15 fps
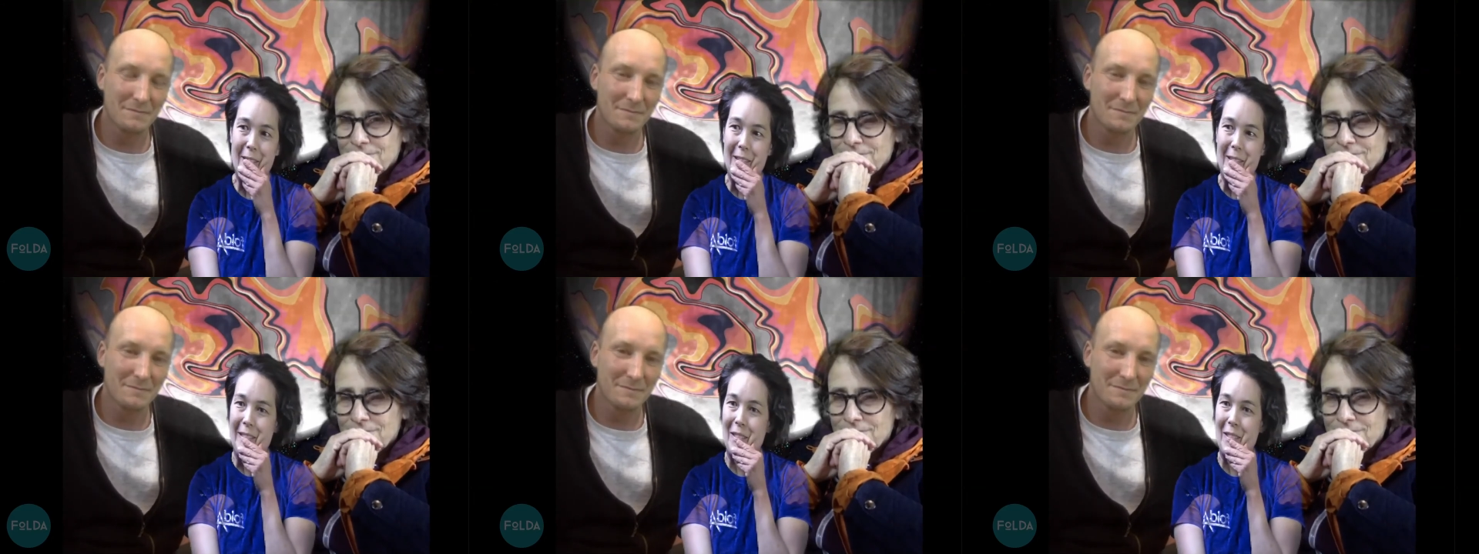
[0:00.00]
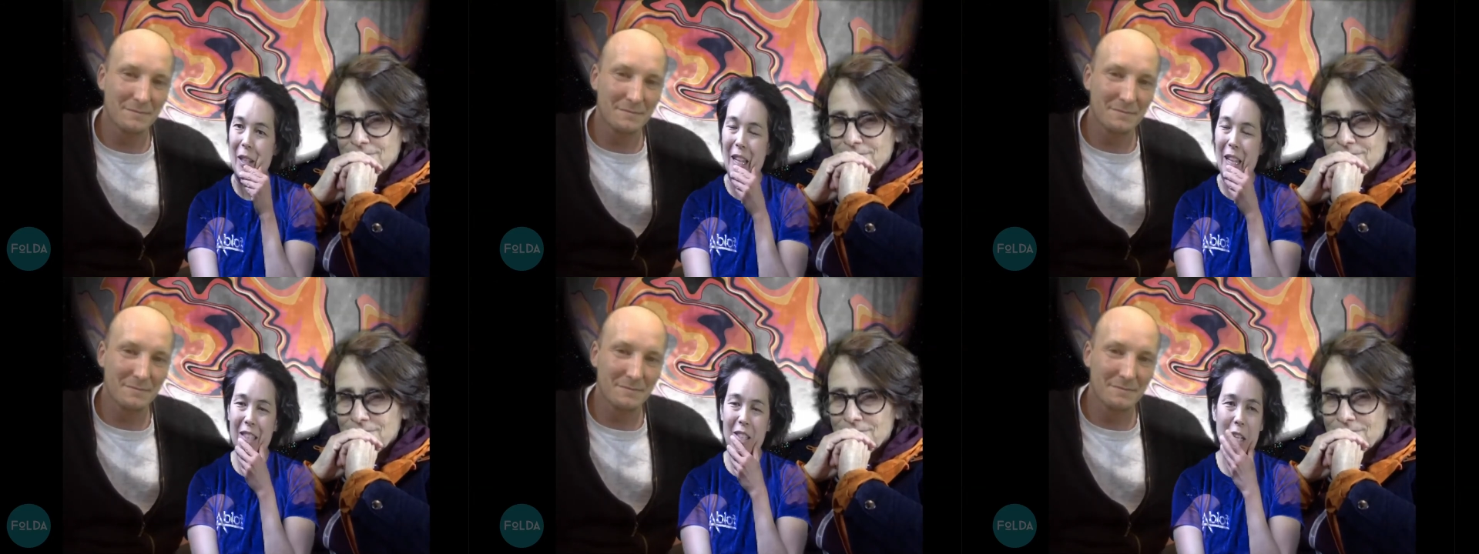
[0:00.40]
Speaker 1: so I
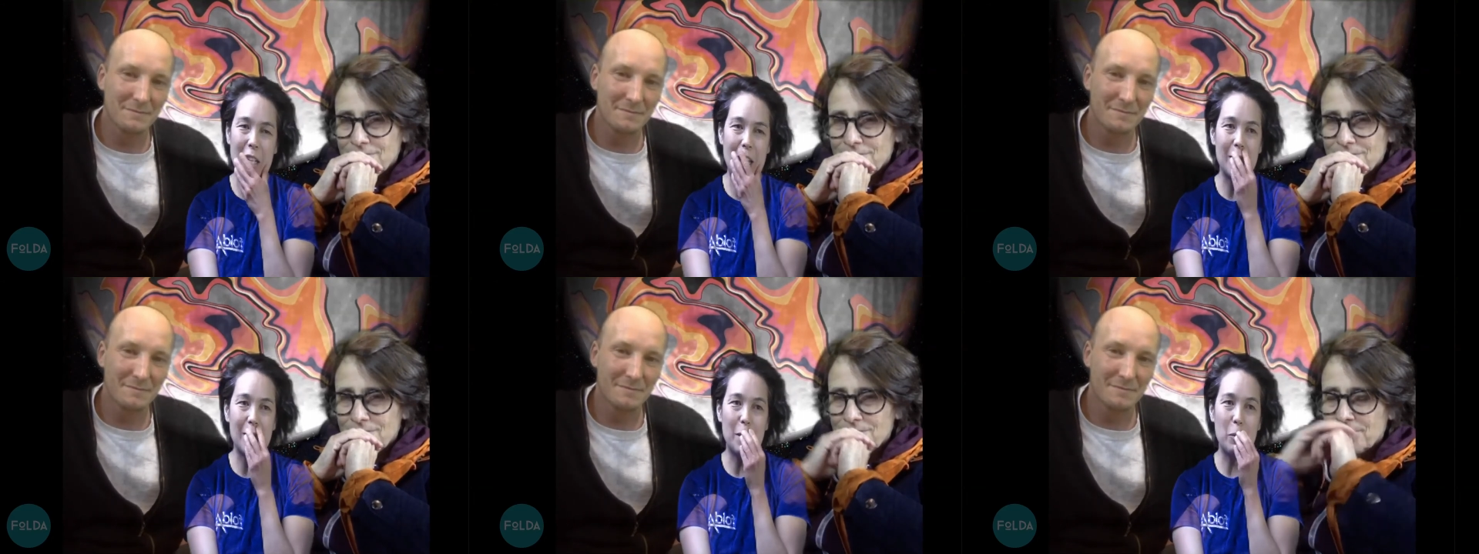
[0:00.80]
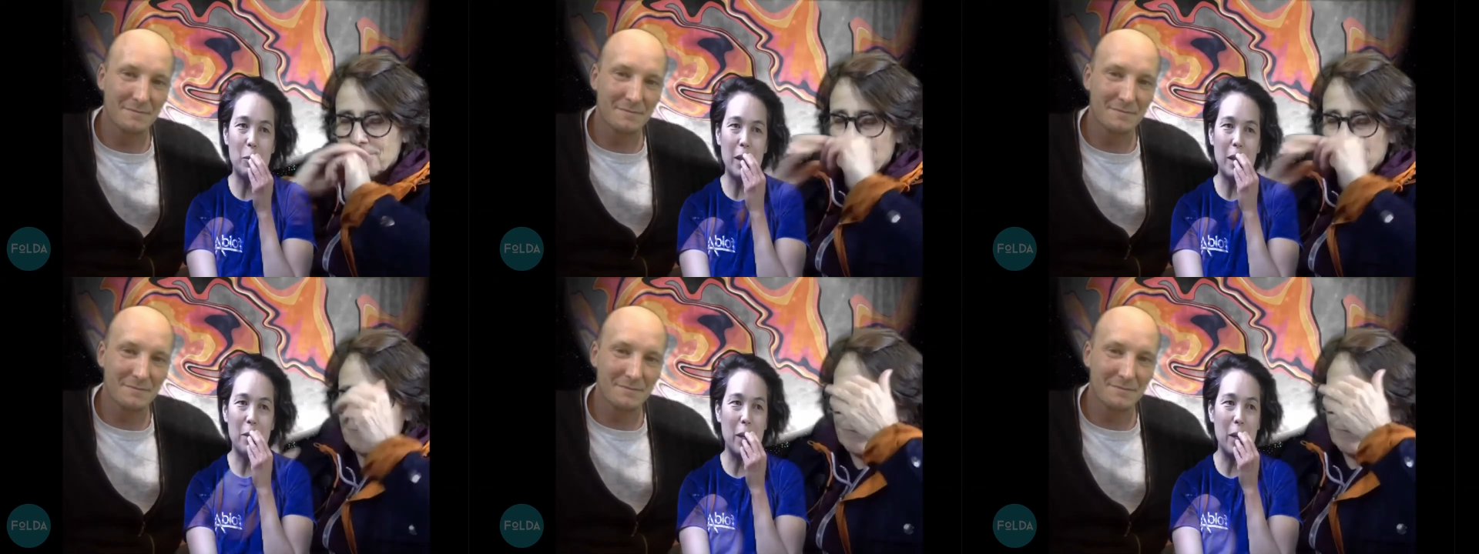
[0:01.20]
guess she has to be in
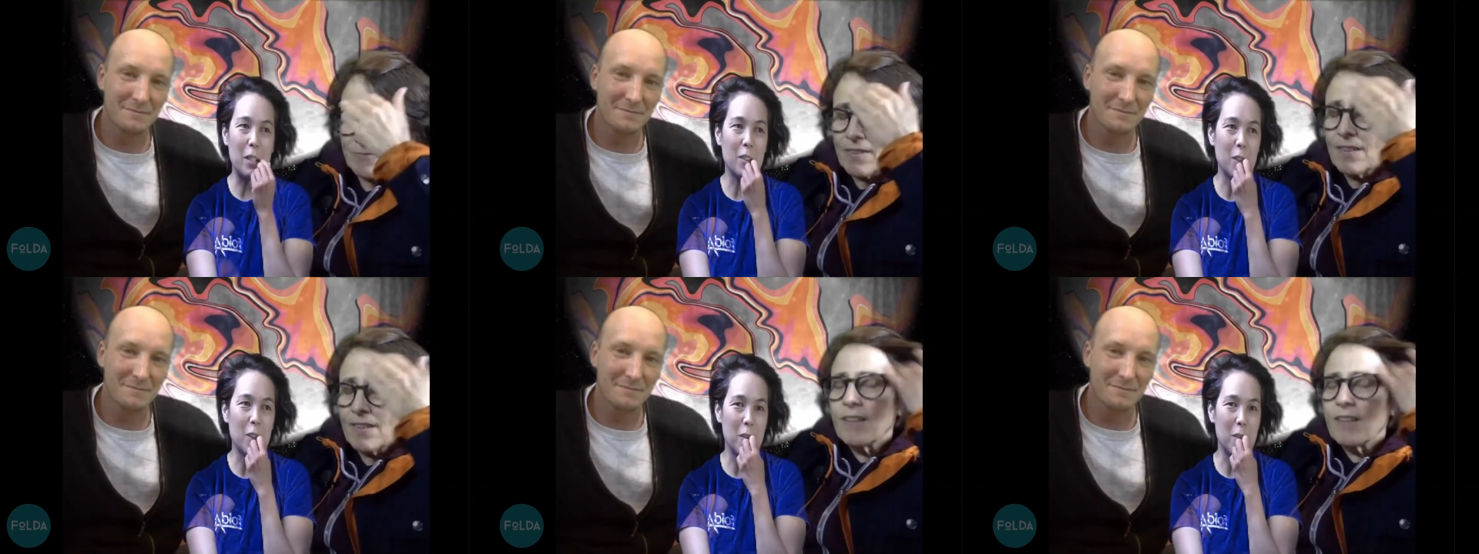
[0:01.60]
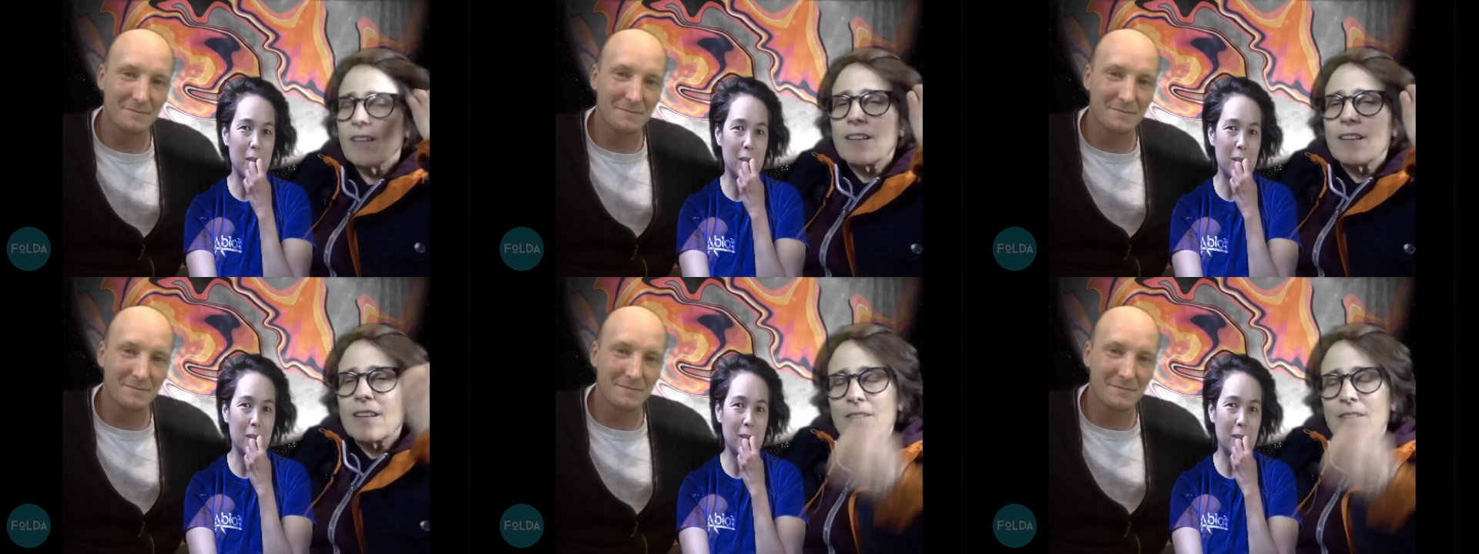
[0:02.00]
my circle
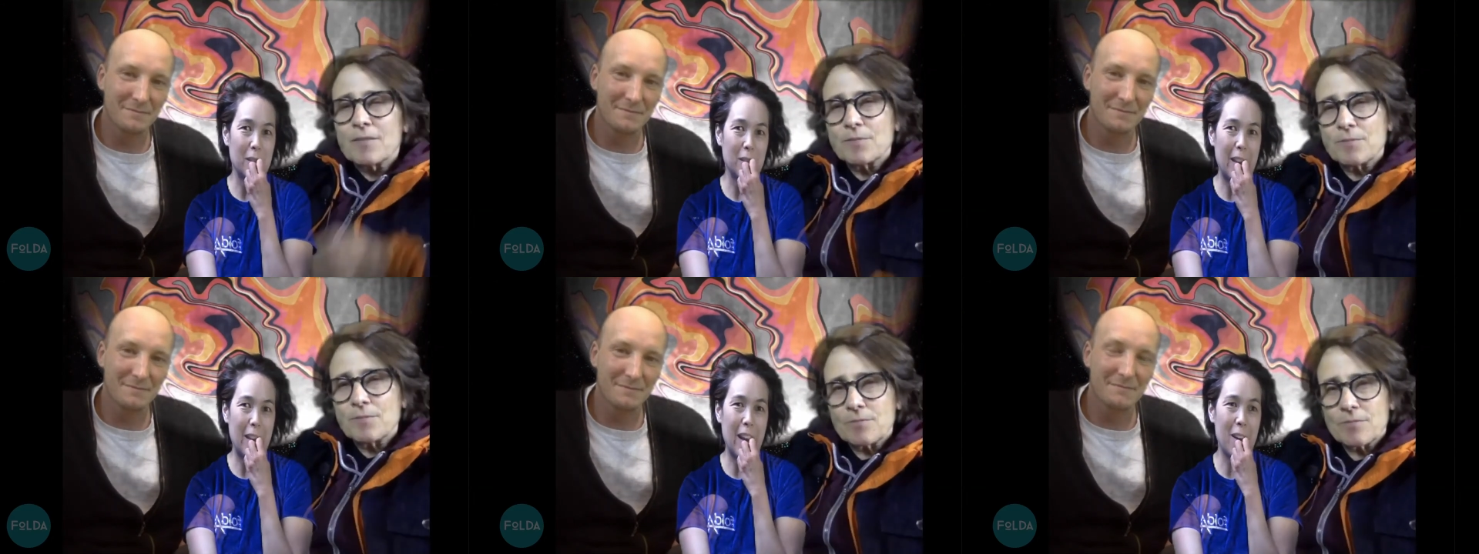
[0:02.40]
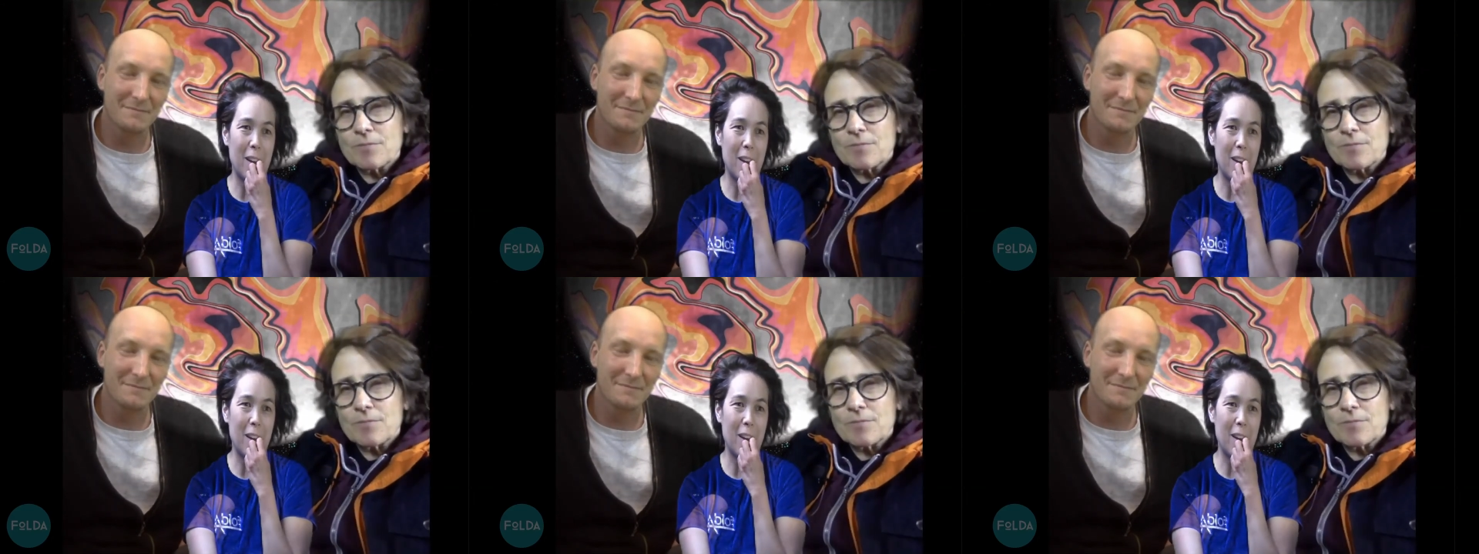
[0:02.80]
now.